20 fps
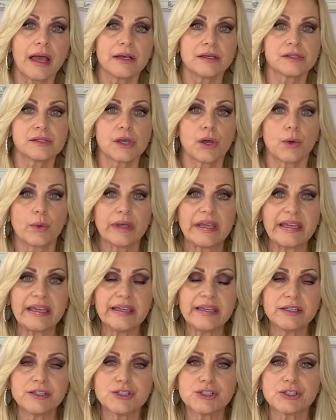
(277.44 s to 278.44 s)
So
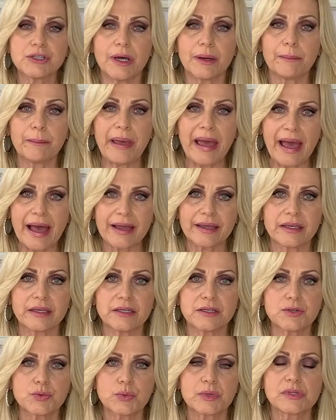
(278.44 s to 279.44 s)
each
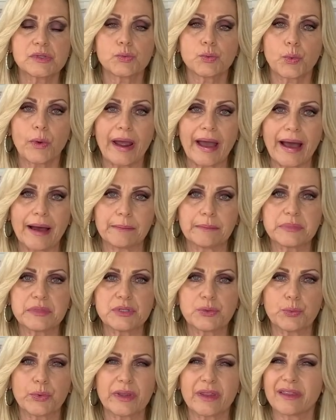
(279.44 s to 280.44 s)
package was wrapped
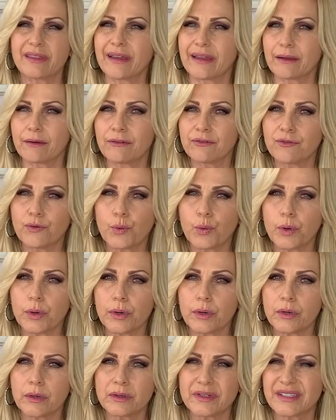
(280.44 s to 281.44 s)
with like
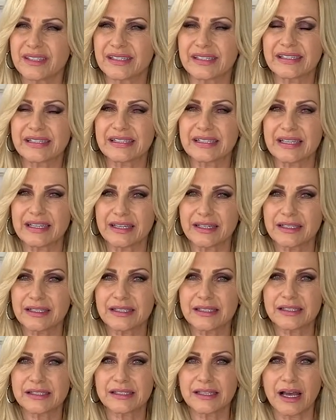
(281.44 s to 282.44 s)
4 to
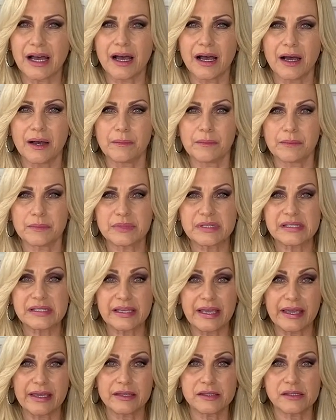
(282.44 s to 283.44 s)
6
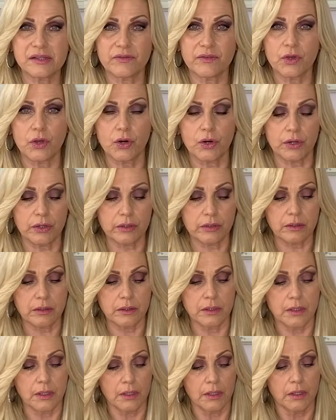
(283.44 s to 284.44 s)
skeins of yarn.
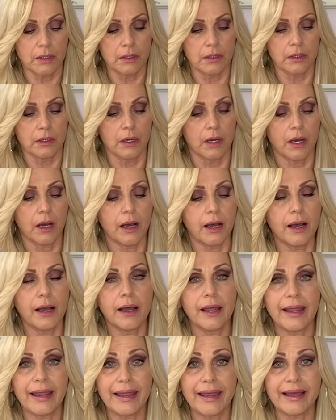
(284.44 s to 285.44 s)

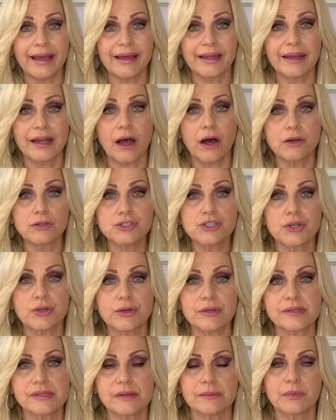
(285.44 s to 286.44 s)
And I'll show you
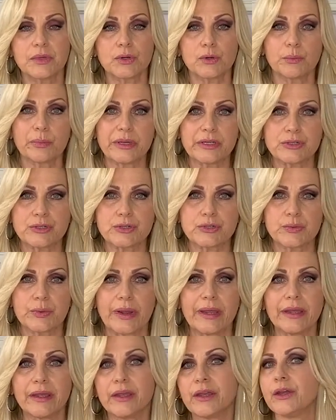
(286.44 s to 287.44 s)
some little pictures right
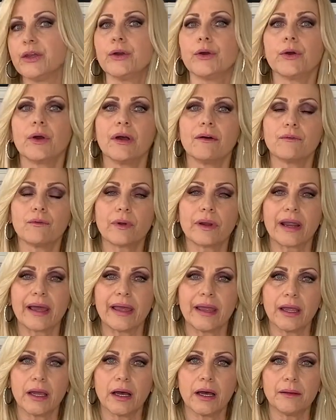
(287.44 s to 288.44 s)
here of when
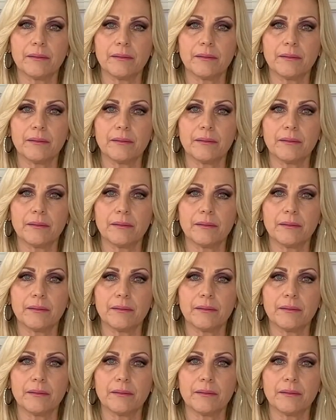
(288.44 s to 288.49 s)
I